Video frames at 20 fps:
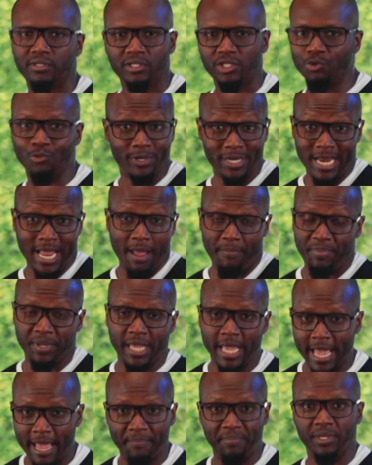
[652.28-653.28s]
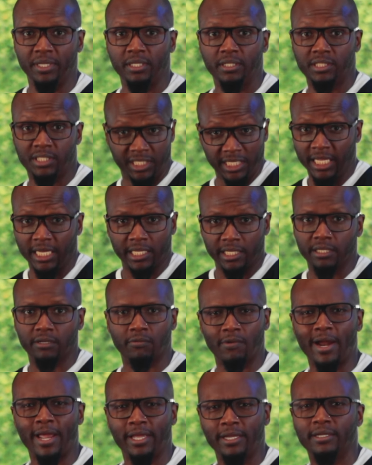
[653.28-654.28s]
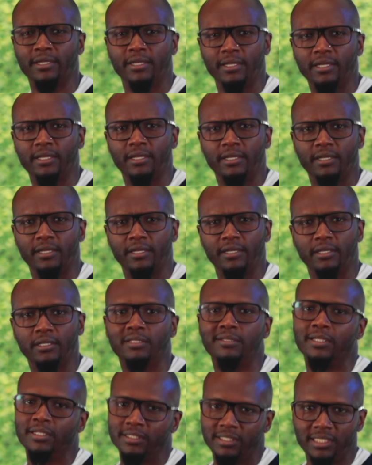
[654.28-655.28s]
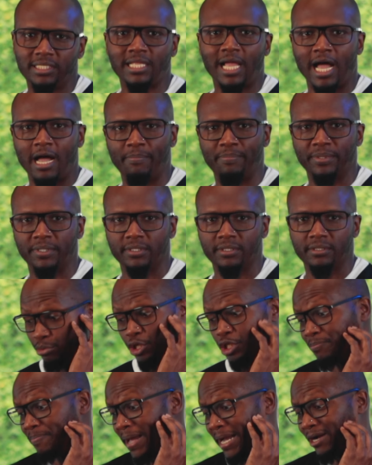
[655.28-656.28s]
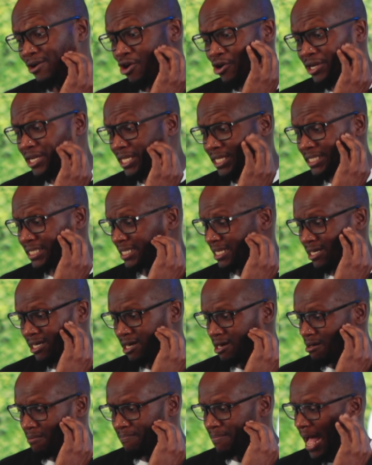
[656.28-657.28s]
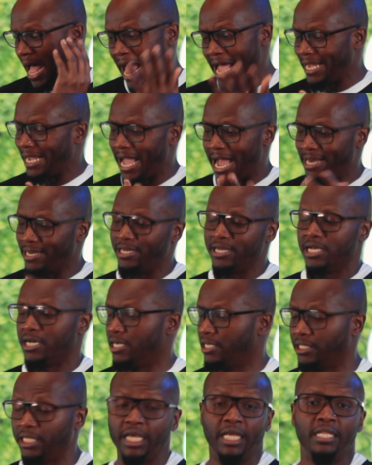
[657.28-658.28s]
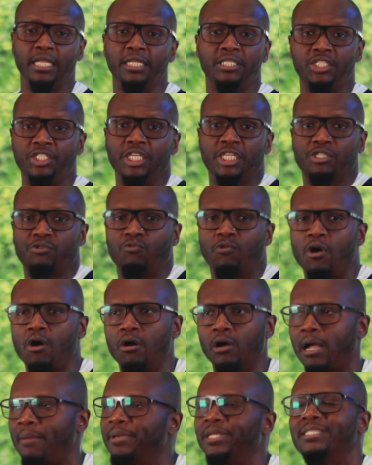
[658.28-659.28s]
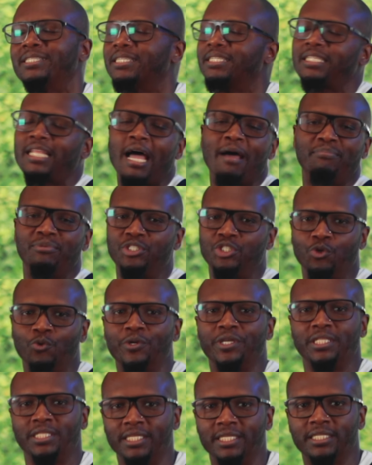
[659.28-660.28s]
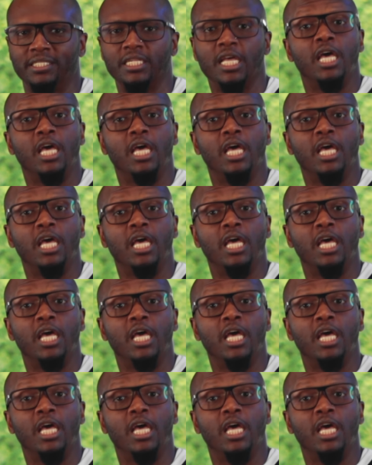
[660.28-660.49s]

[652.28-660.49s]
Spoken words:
you would not be happy. Silly, right? Then stop. Push back on this? I got none. It's just wrong. I mean, stop doing this.